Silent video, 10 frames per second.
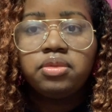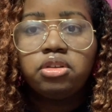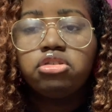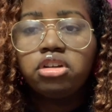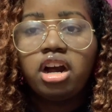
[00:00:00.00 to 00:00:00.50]

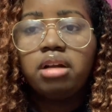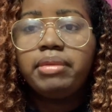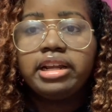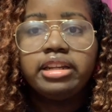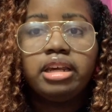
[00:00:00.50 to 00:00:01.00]
You should
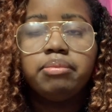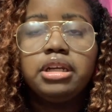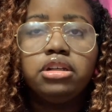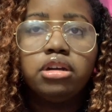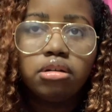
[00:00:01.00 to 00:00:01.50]
automatically let
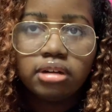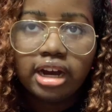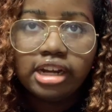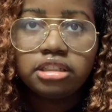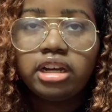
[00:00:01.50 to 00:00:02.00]
me know,
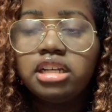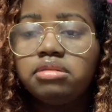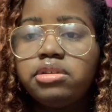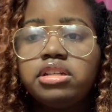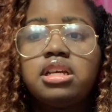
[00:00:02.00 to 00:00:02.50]
guys.
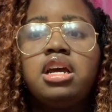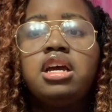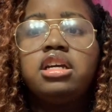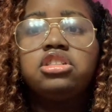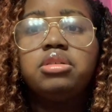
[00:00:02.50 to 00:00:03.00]
Customers
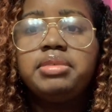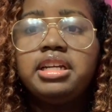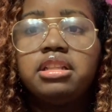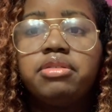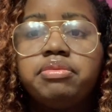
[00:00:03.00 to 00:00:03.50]
should
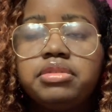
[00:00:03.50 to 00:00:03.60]
be